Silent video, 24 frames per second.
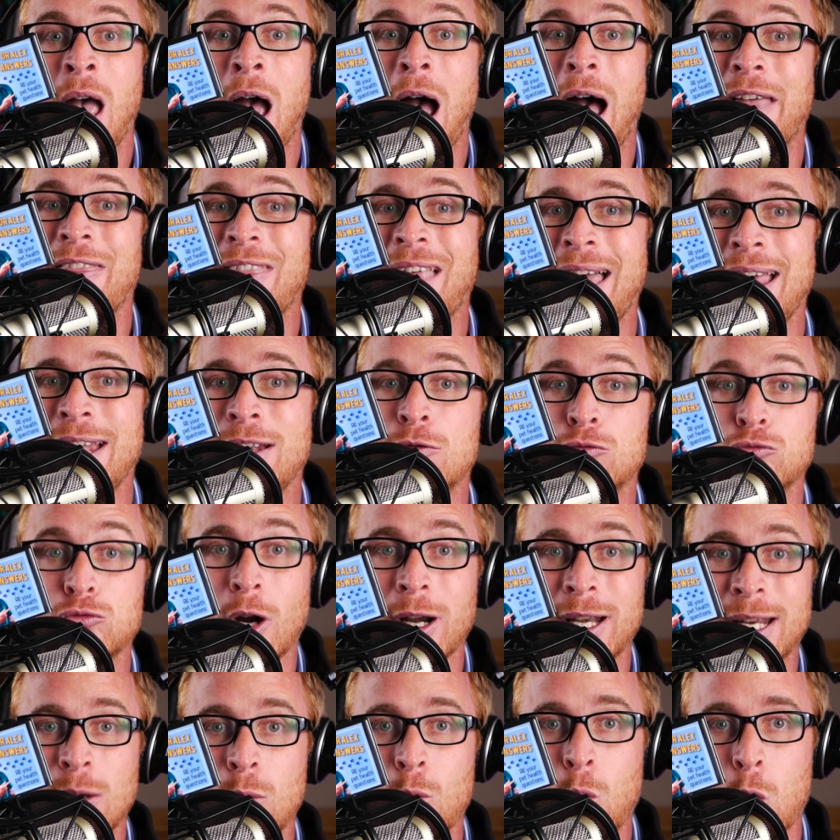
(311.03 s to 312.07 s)
And then
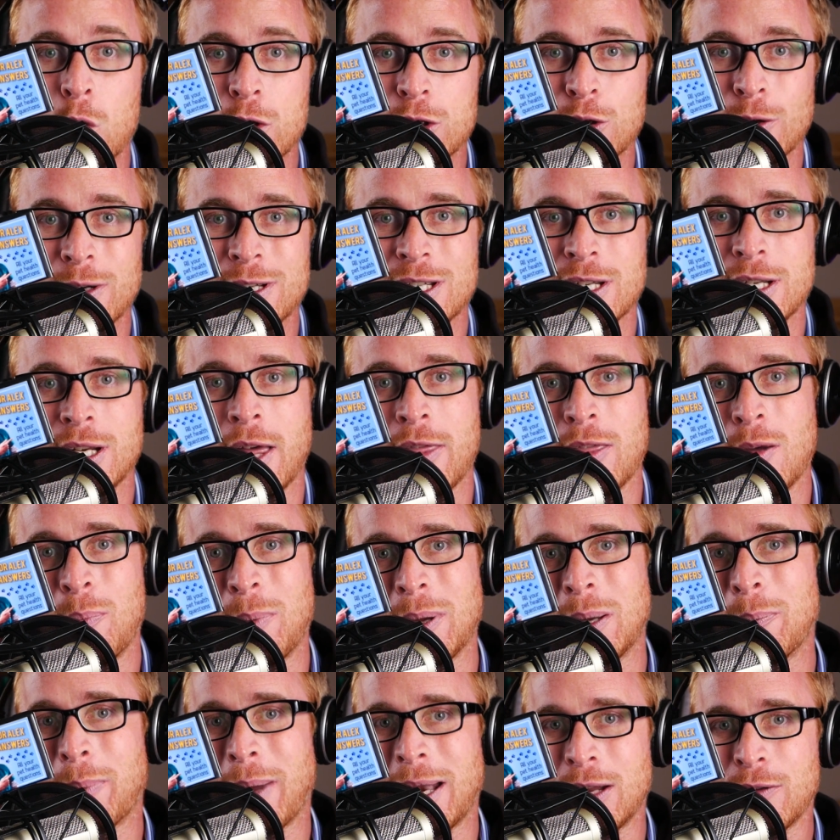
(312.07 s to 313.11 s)
running water is another
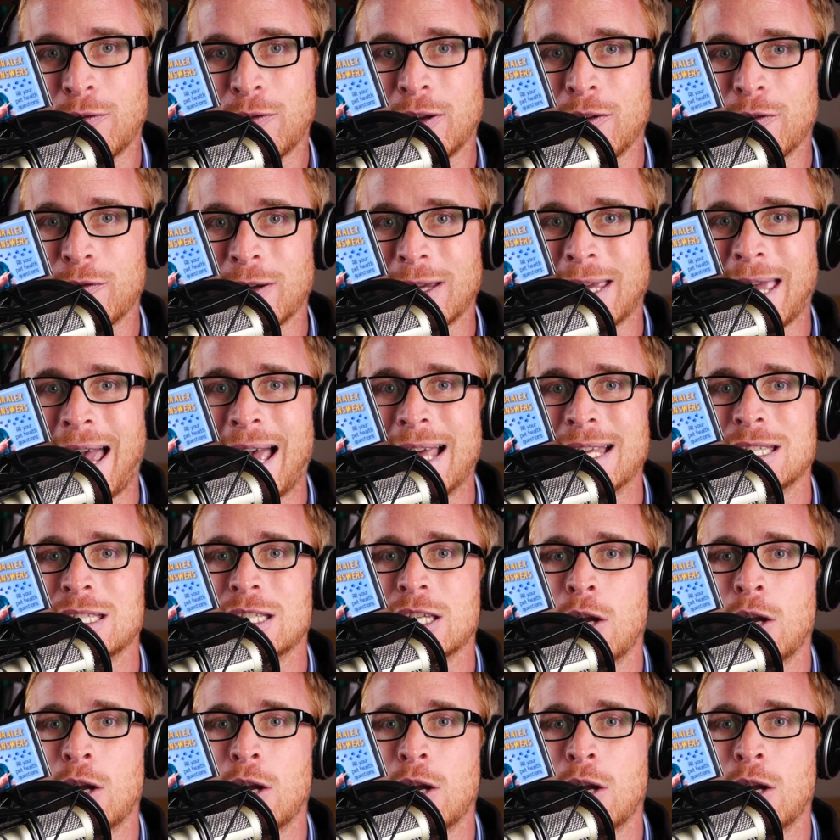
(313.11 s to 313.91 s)
big benefit for cats.